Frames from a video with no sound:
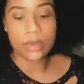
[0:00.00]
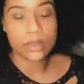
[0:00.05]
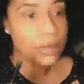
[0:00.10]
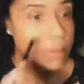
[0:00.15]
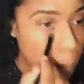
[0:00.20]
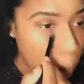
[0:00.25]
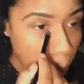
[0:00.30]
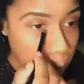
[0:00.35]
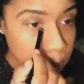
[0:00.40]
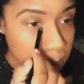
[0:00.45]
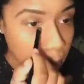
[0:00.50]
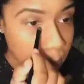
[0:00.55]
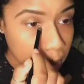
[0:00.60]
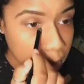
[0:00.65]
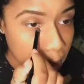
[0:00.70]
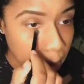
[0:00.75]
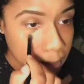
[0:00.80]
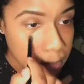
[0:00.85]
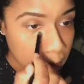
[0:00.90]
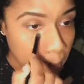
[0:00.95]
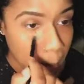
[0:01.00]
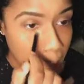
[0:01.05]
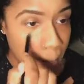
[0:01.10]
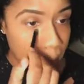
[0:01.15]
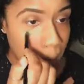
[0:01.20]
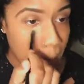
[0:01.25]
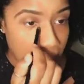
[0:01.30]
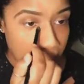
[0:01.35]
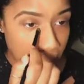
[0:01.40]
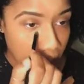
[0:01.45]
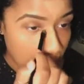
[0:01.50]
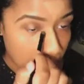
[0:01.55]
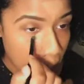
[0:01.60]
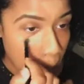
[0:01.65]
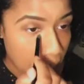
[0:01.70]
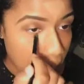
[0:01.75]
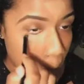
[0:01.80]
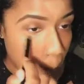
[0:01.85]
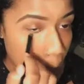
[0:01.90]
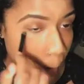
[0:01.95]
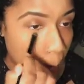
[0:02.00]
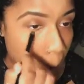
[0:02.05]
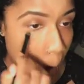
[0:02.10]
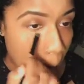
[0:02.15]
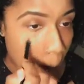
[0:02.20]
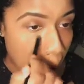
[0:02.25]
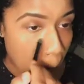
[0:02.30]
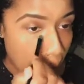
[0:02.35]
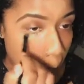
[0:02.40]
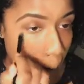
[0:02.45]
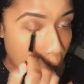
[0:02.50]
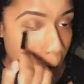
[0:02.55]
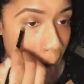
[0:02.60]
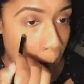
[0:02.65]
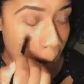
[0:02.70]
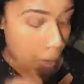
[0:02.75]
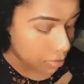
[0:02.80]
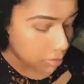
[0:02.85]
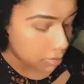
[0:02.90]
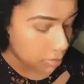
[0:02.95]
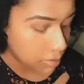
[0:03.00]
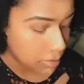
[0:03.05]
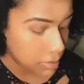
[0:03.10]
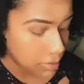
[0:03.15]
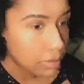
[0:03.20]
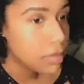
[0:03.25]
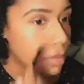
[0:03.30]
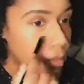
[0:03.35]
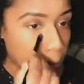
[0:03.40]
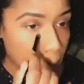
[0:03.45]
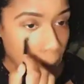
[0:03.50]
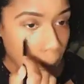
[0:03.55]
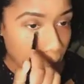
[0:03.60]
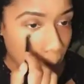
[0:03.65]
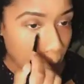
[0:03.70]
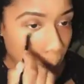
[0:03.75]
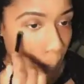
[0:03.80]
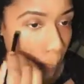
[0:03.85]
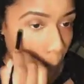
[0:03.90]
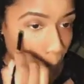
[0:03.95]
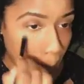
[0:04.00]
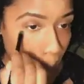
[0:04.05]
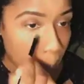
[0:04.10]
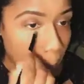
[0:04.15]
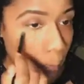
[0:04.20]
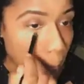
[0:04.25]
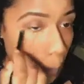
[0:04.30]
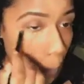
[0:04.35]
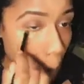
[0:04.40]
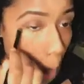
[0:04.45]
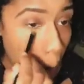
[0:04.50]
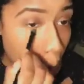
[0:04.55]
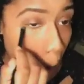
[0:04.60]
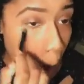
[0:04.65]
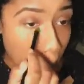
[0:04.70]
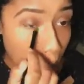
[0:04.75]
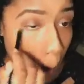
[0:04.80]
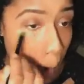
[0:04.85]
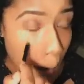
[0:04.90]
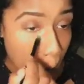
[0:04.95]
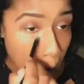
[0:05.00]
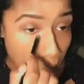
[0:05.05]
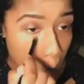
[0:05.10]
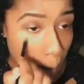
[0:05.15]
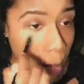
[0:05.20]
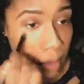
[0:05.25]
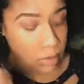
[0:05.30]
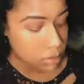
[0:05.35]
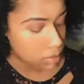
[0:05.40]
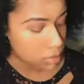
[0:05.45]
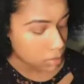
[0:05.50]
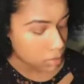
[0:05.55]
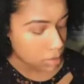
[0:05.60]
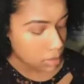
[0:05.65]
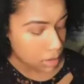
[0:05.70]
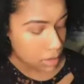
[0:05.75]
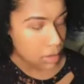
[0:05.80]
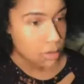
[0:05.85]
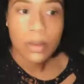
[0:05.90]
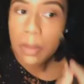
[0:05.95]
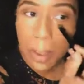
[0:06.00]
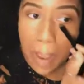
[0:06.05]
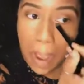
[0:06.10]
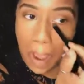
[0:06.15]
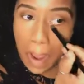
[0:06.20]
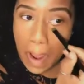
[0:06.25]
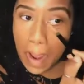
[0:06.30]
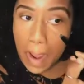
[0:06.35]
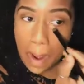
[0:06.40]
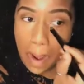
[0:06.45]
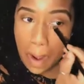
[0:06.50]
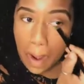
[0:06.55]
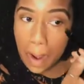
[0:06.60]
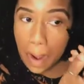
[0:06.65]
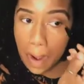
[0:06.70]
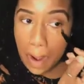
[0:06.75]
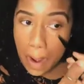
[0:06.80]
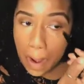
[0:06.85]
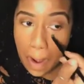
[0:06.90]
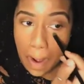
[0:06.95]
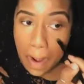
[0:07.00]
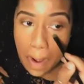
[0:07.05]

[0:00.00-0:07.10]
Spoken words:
So I put it on my nose, put it on my forehead, my cupid's bow, my chin,